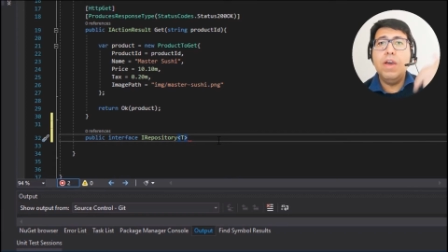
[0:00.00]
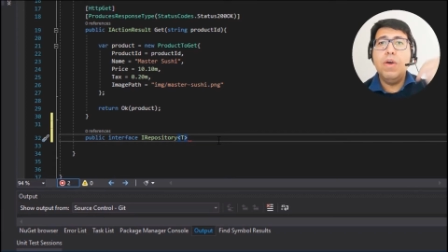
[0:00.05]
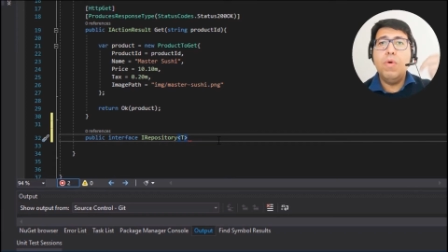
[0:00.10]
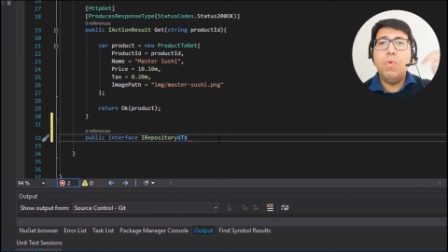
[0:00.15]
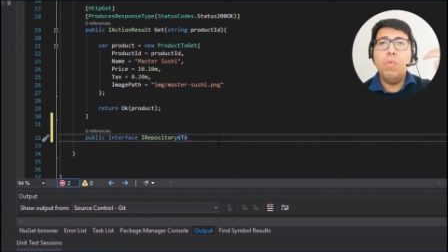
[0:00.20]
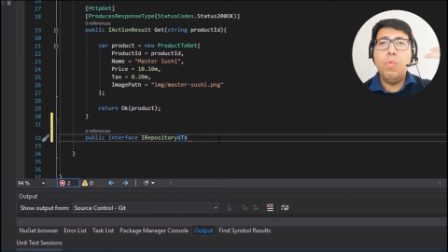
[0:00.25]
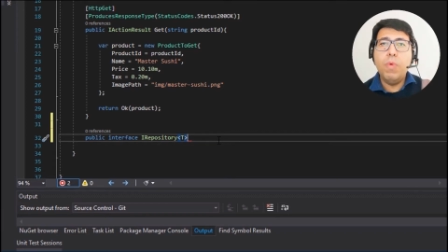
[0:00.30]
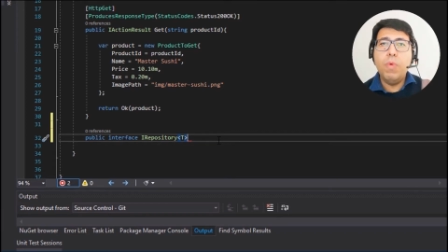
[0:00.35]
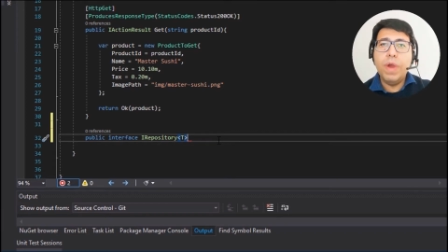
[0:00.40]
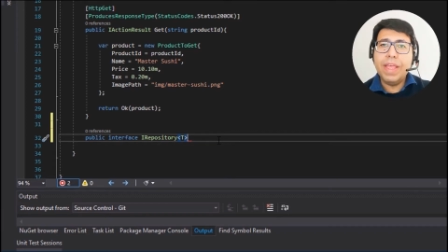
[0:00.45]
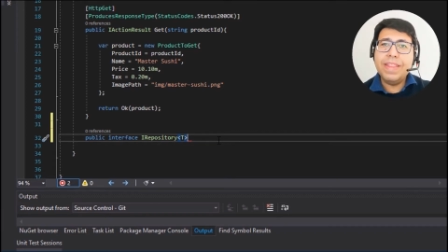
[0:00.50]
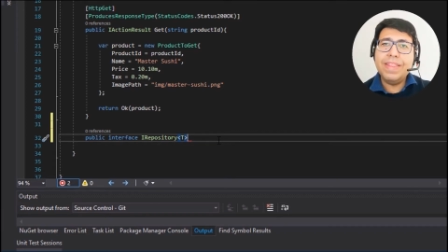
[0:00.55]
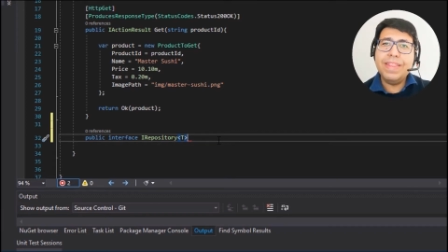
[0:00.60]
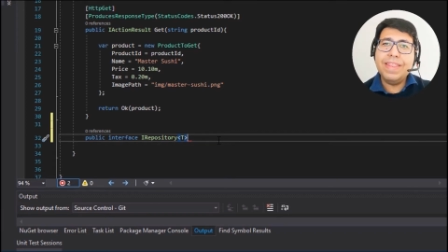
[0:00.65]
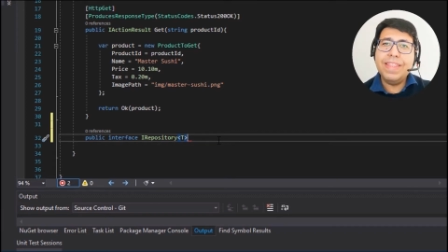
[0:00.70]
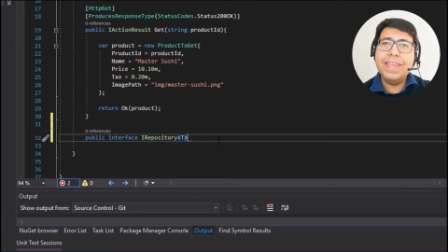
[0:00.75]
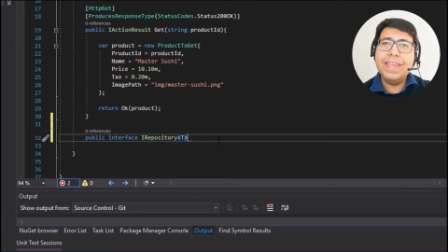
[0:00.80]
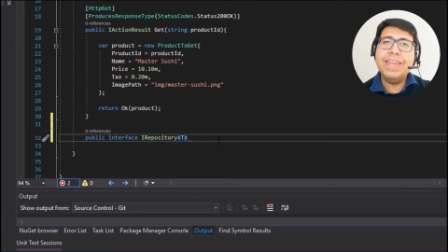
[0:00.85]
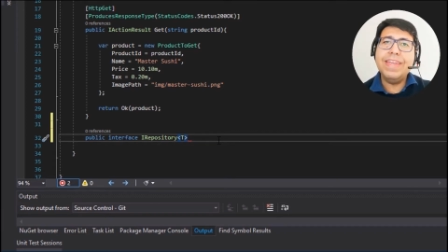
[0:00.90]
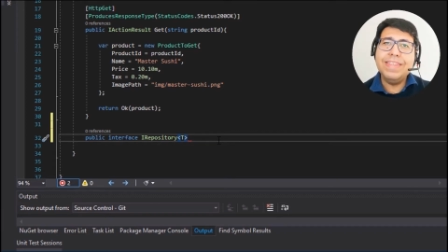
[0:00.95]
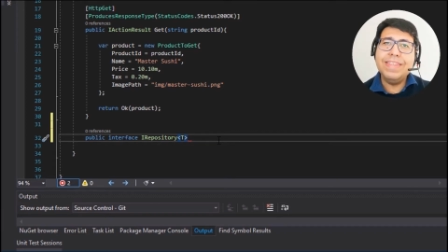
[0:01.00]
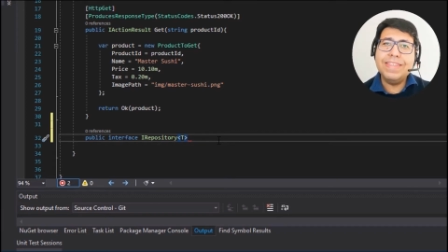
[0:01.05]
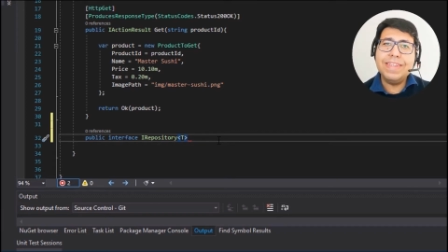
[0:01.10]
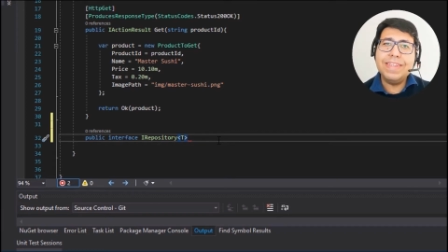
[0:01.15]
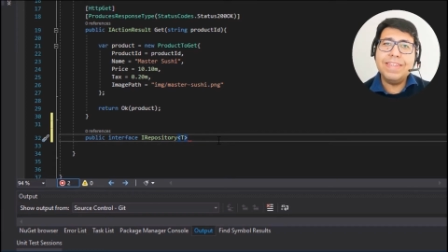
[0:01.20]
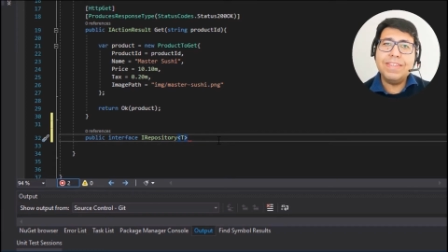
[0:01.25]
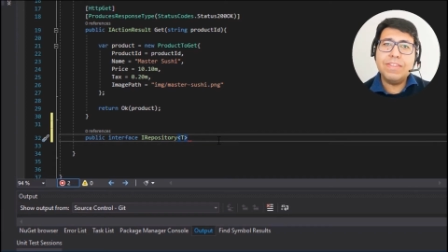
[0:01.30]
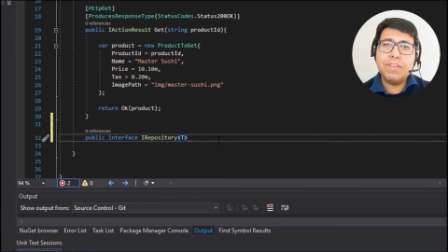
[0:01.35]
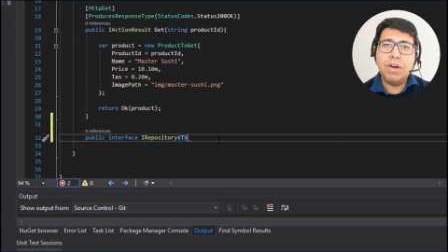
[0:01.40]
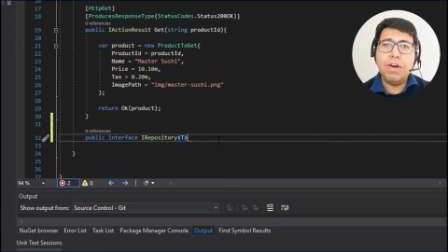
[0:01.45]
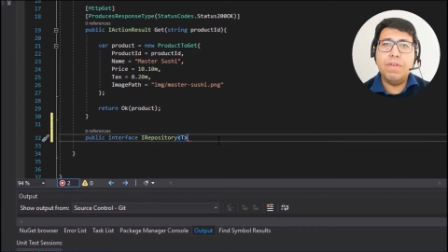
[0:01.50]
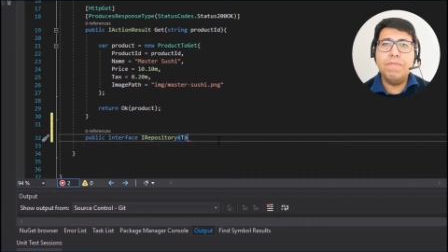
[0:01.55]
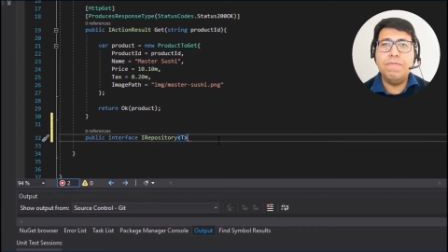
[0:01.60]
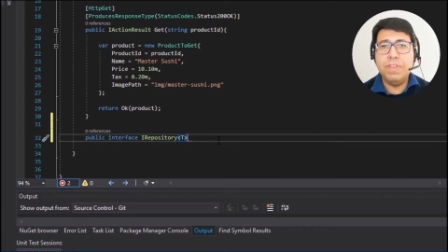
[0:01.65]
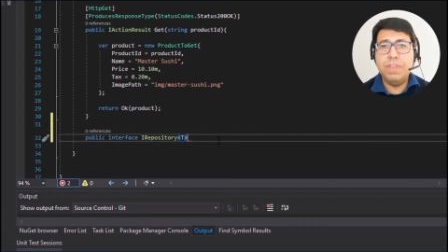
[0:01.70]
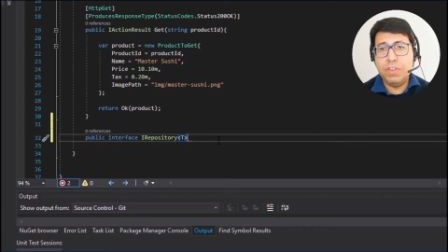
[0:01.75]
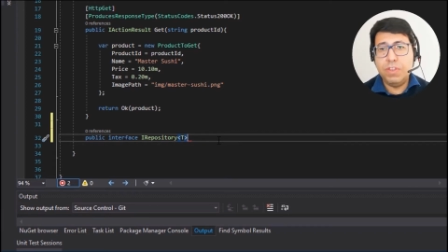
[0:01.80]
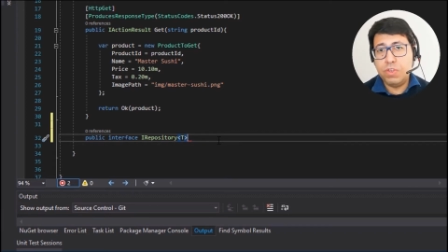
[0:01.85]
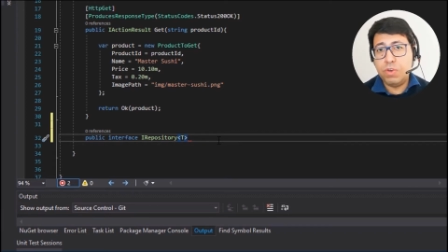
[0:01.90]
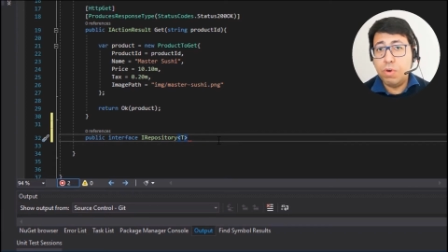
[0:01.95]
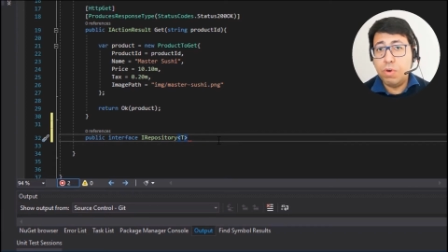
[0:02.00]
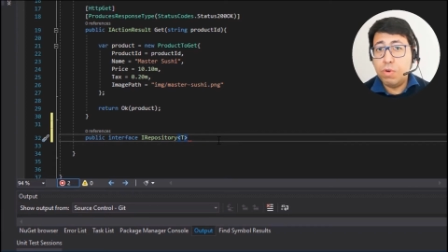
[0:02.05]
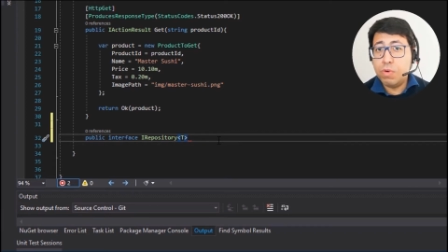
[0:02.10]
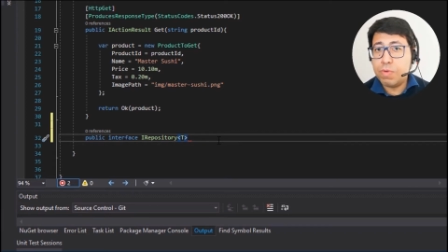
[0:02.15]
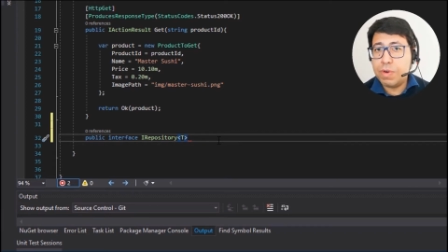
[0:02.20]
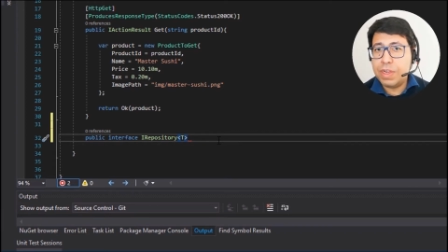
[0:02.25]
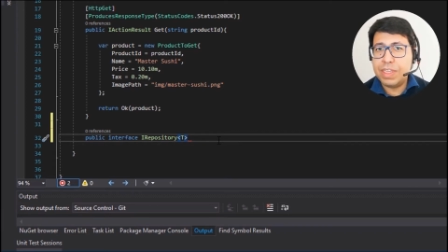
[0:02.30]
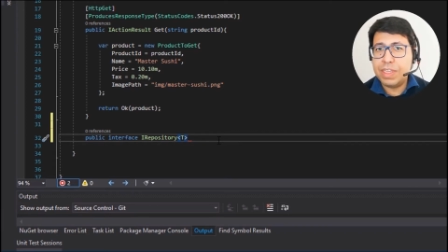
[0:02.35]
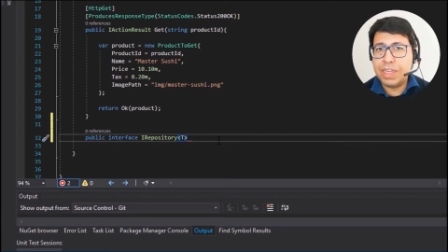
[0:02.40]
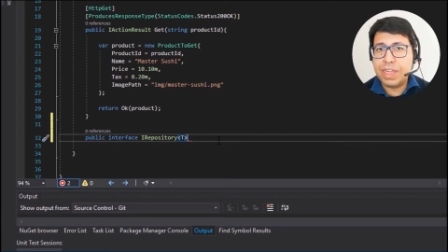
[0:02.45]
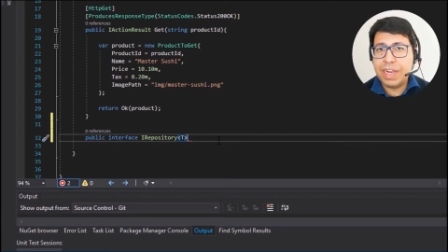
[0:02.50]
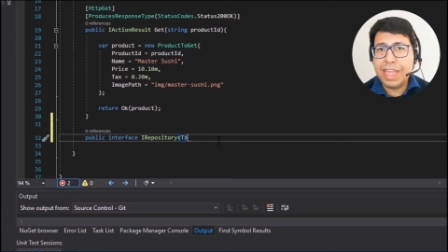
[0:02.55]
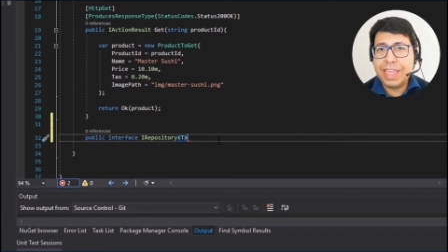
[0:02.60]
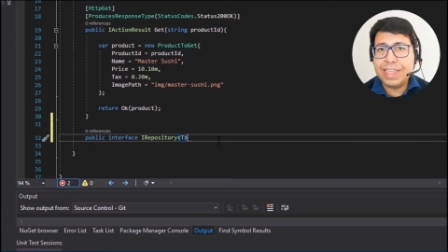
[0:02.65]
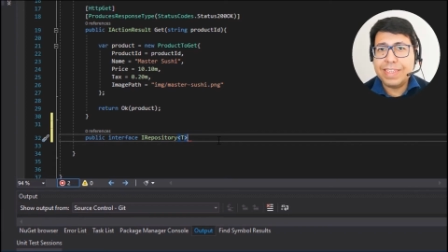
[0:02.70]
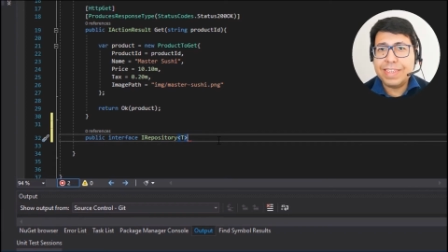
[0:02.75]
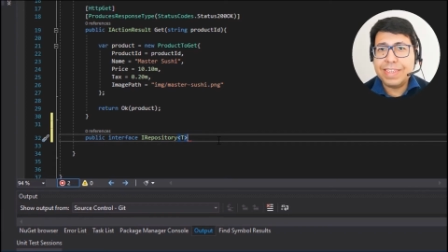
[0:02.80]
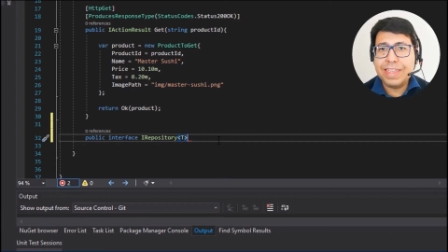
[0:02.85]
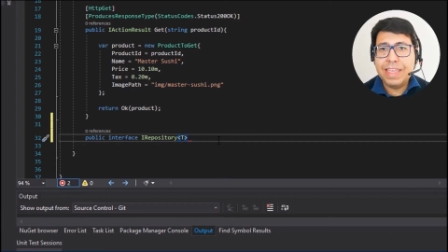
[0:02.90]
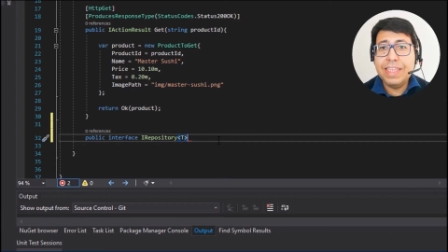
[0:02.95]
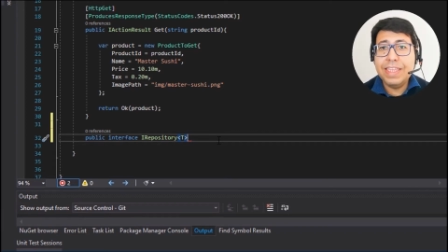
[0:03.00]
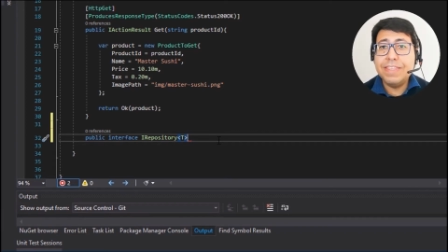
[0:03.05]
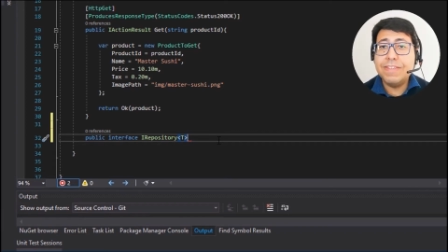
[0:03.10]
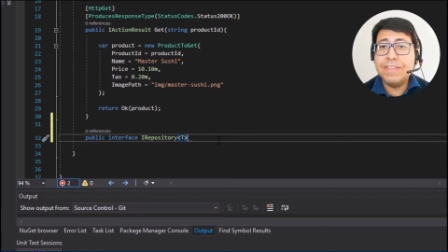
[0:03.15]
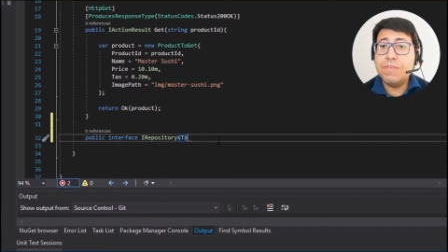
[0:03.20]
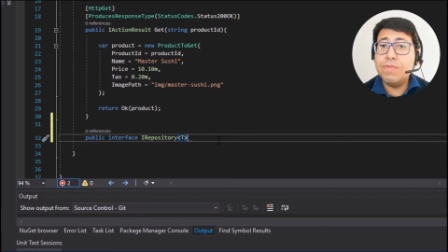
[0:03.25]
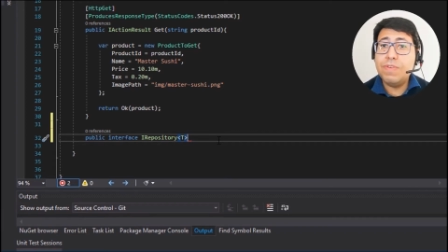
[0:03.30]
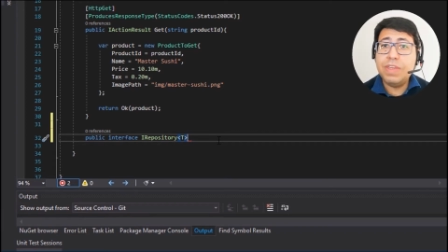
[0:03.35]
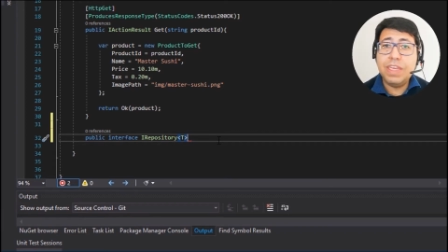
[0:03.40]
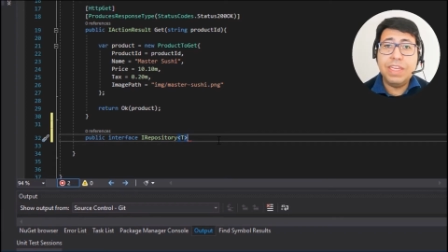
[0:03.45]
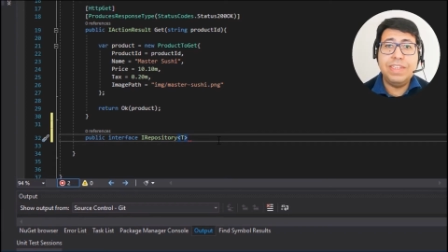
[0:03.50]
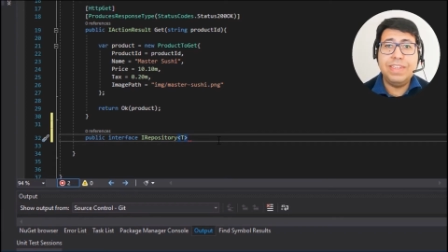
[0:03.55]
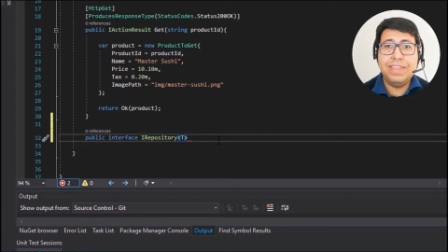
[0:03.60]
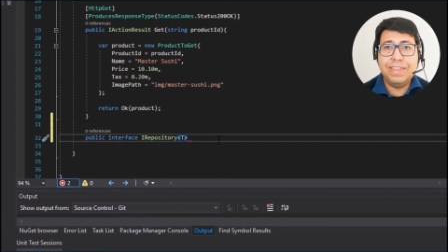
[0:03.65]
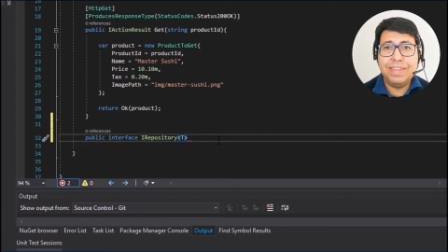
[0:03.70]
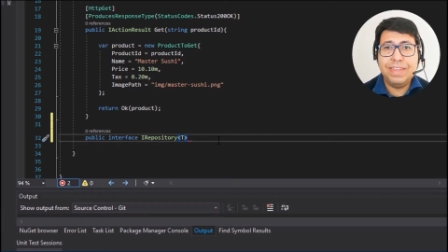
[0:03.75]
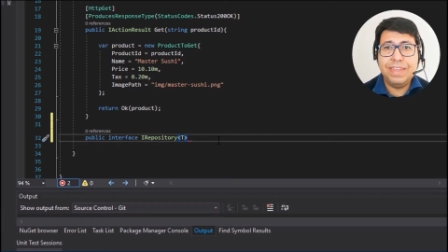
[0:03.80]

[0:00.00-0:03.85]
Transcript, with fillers: when the instance of this concrete class is created.